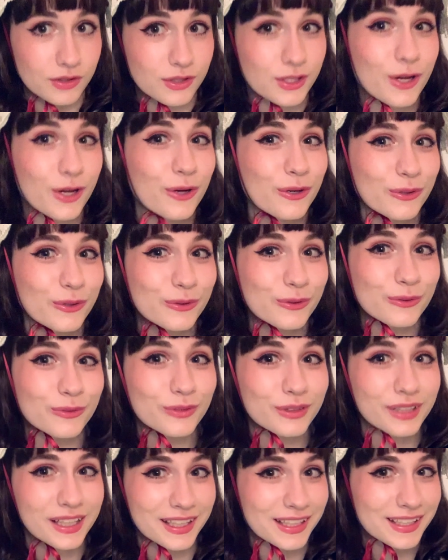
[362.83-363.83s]
don't
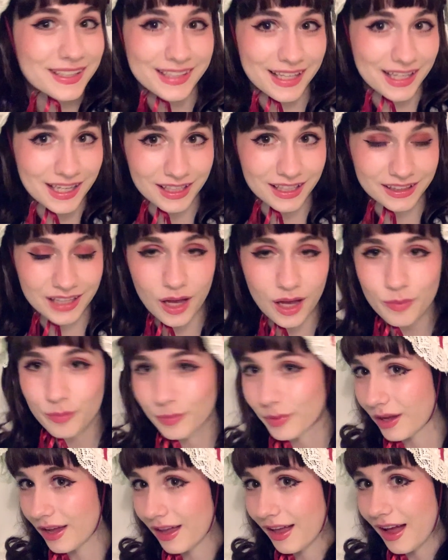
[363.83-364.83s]
like saying that,
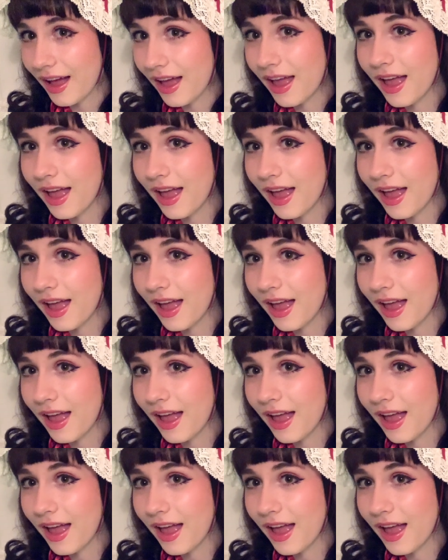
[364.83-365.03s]
but